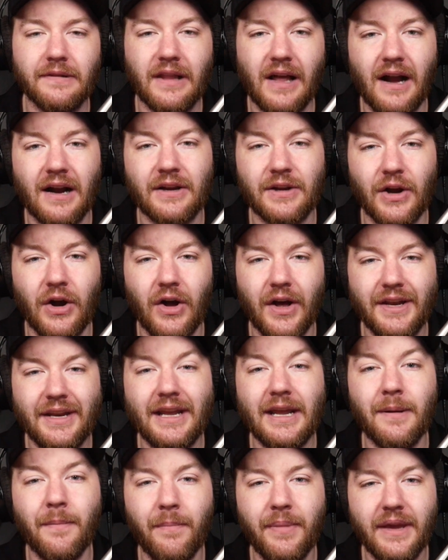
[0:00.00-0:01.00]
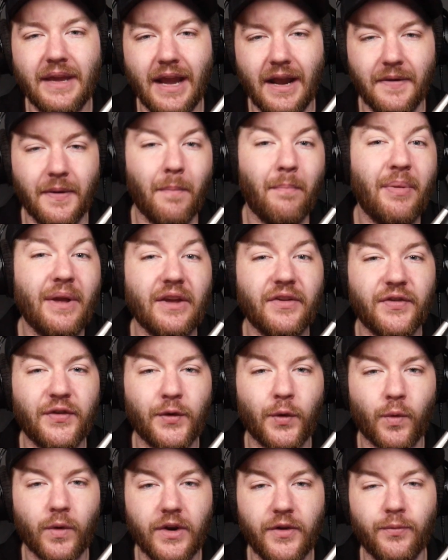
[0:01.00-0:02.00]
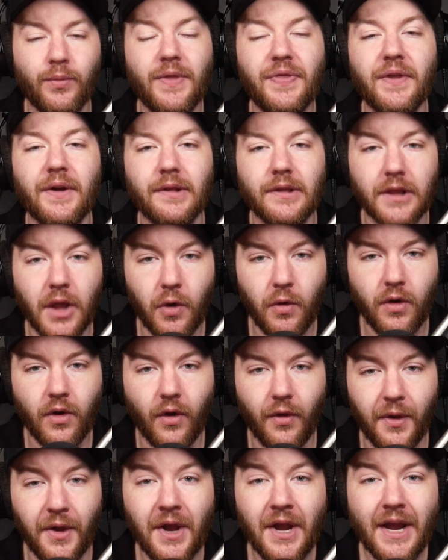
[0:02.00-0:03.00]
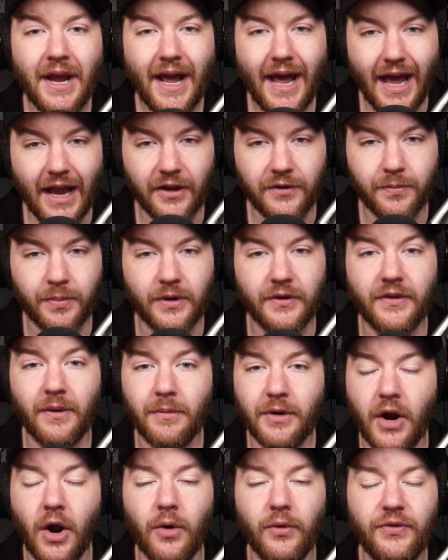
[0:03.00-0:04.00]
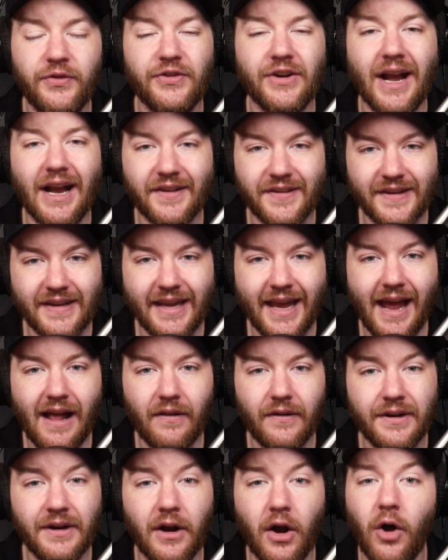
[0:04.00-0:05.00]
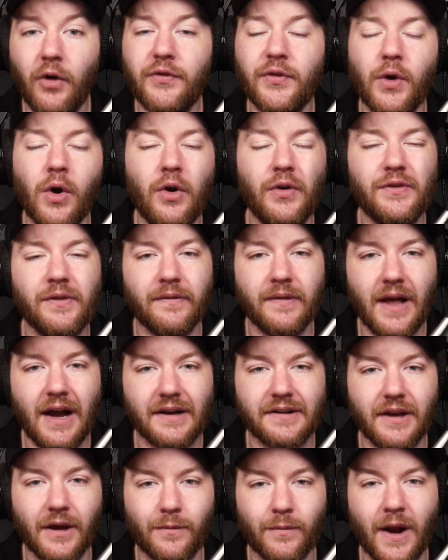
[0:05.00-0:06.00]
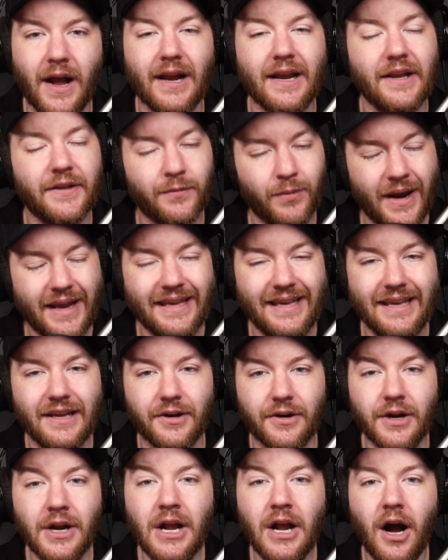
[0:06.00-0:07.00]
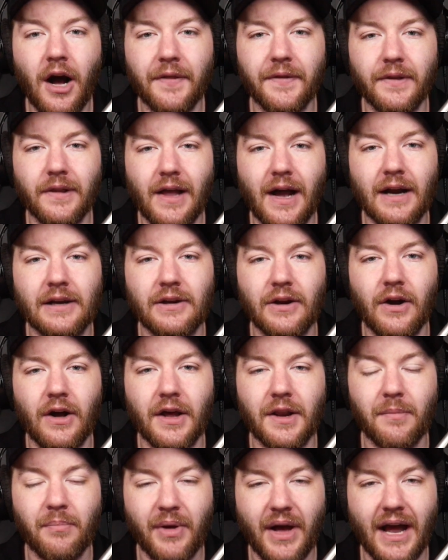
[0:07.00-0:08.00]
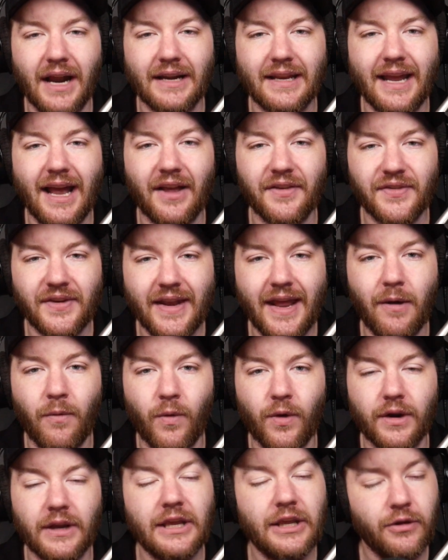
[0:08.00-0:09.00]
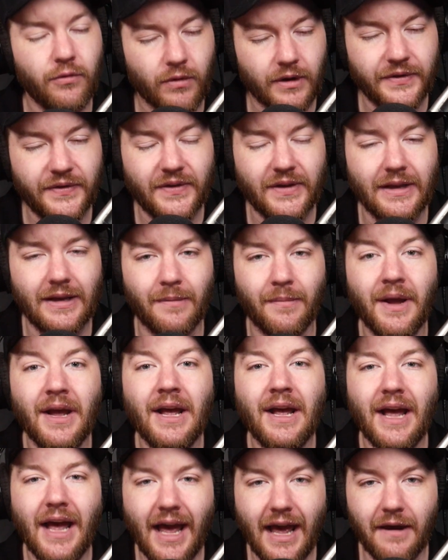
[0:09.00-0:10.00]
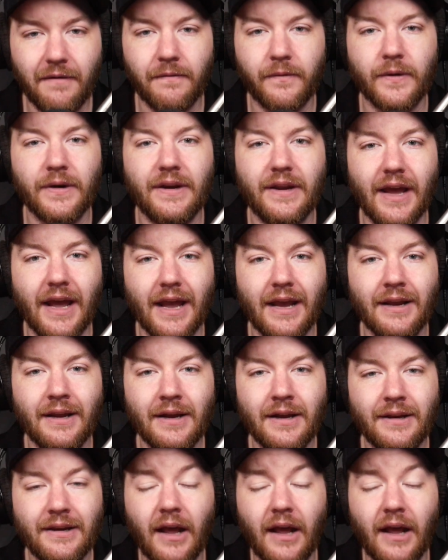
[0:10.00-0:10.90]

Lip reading: Locked On NBA, the biggest stories with the local experts. I'm your host, Jackson Gatlin, also host of Locked On Rockets right here on the Locked On Podcast Network, your team every day.